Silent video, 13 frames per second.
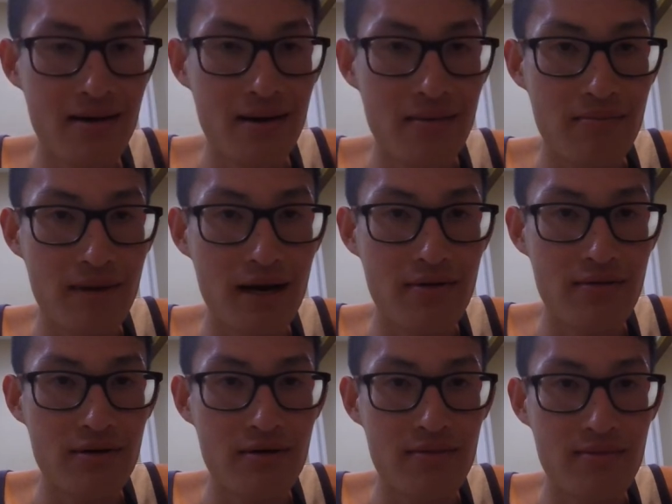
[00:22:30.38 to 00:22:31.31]

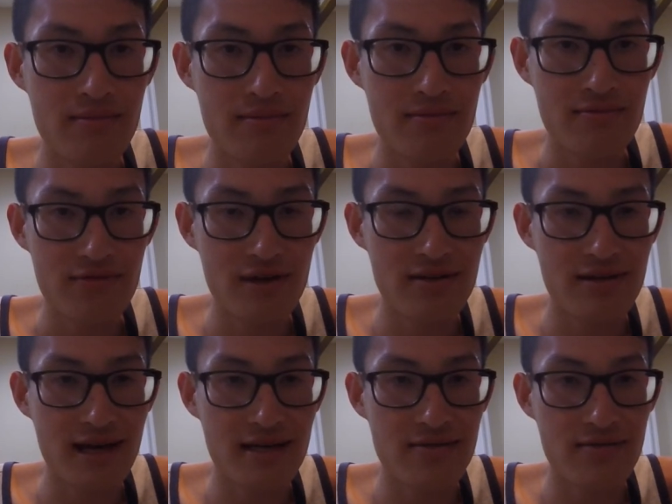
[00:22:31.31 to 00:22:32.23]
real vision
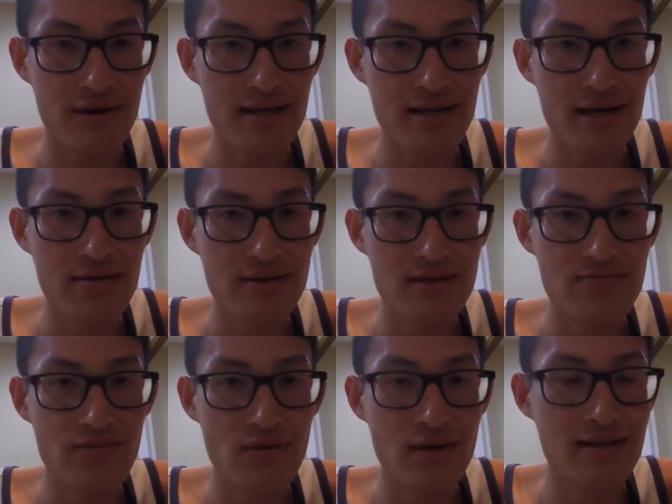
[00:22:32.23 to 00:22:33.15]
as of right now is
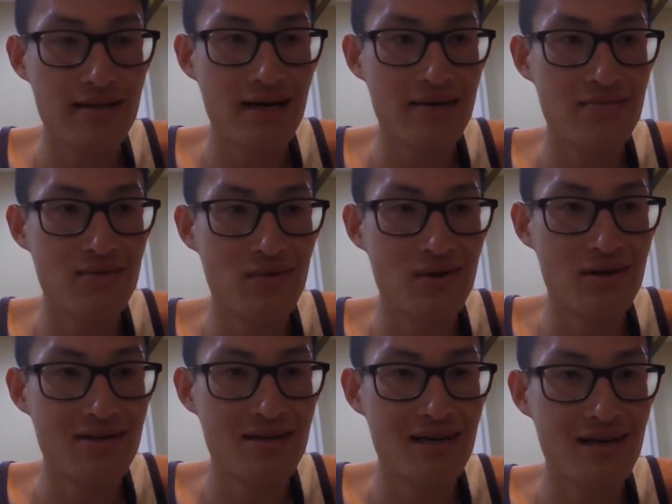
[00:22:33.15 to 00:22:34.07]
40 times
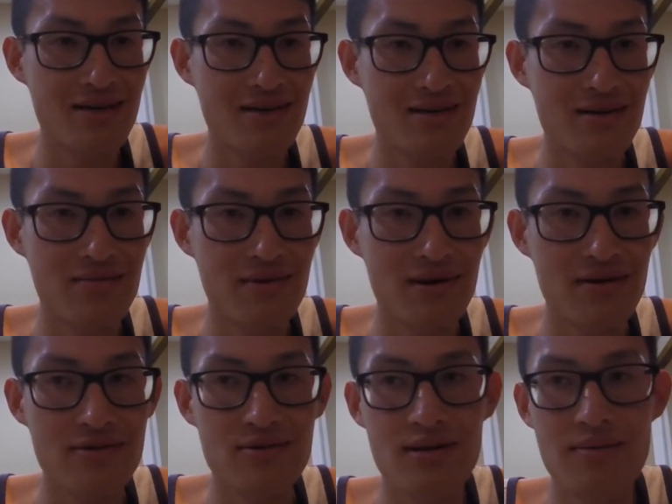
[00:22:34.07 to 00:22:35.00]
worse than comparing
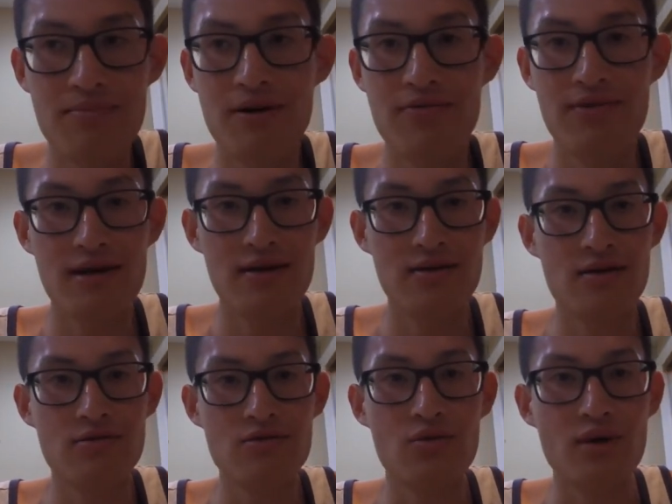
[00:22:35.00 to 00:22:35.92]
to the perfect
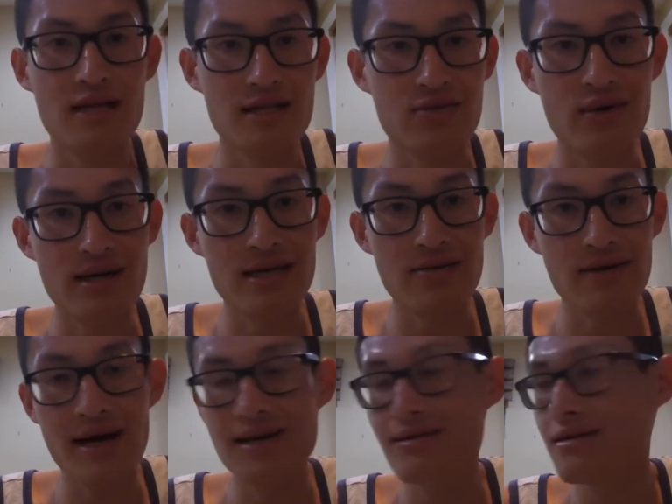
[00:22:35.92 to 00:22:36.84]
20/20, right?